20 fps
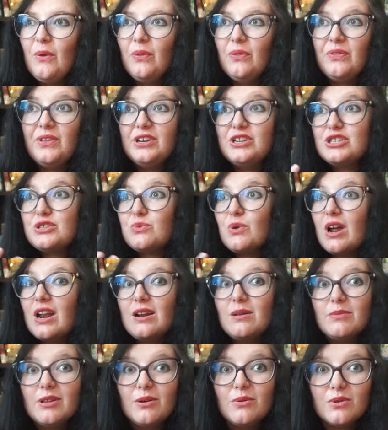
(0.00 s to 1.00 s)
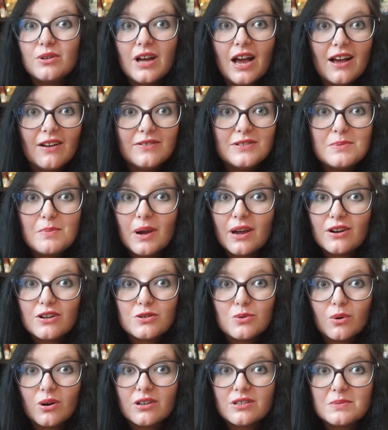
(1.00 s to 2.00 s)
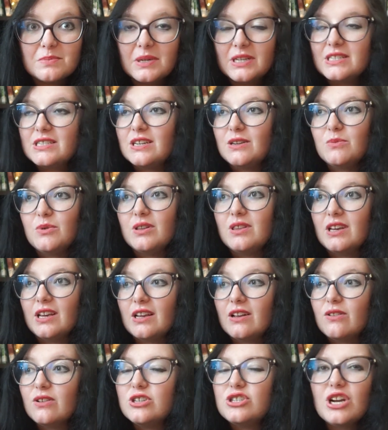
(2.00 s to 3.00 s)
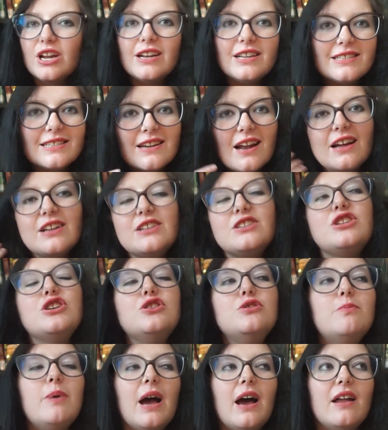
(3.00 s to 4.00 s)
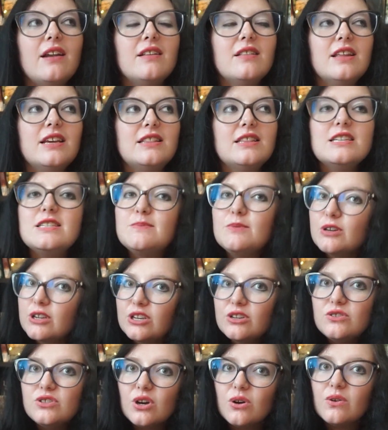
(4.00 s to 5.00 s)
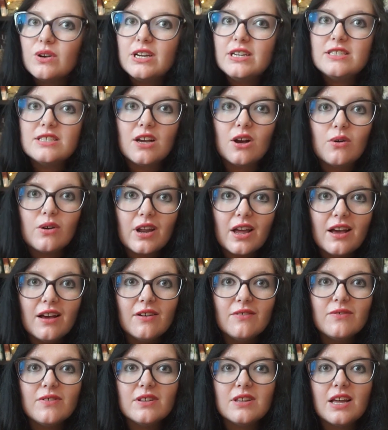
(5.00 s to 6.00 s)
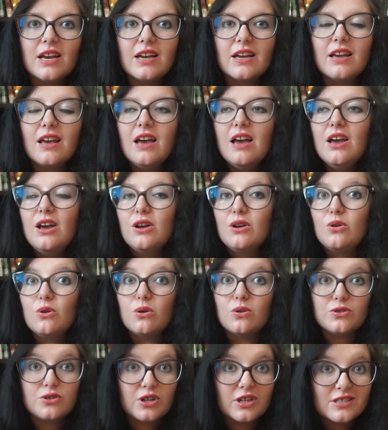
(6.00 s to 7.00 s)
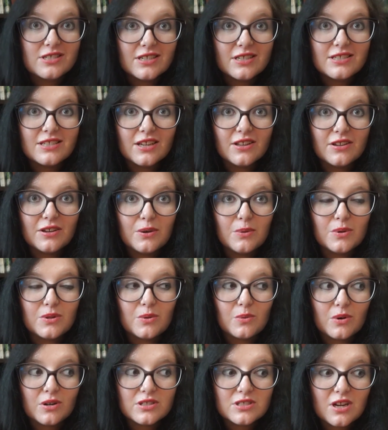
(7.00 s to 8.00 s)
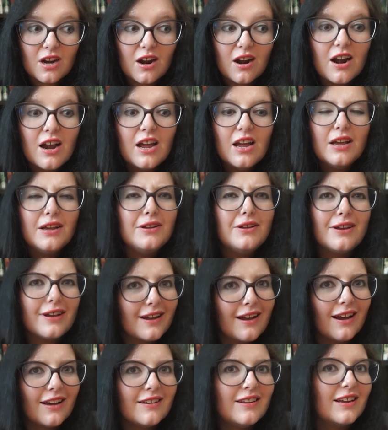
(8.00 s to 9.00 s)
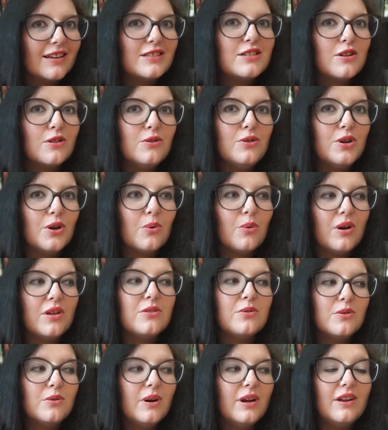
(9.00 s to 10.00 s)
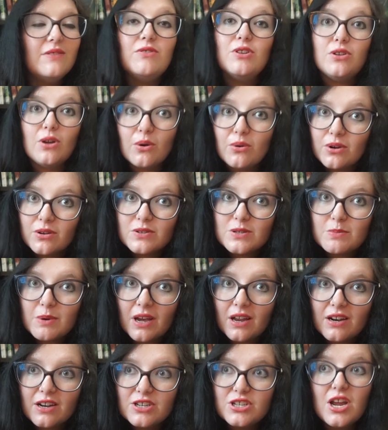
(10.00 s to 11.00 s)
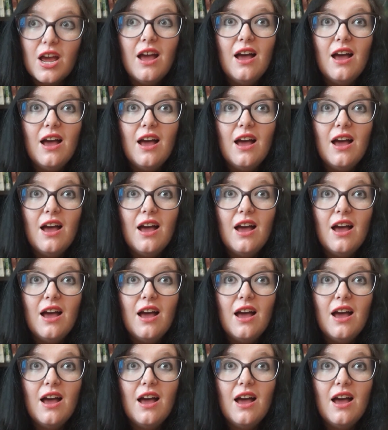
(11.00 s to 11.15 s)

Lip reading: They just randomly will have Spanish words mixed in with English, and it's not too bad. This book, you don't need to go and have Google Translate telling you what the words are. You can context clue your way through it if you don't know Spanish.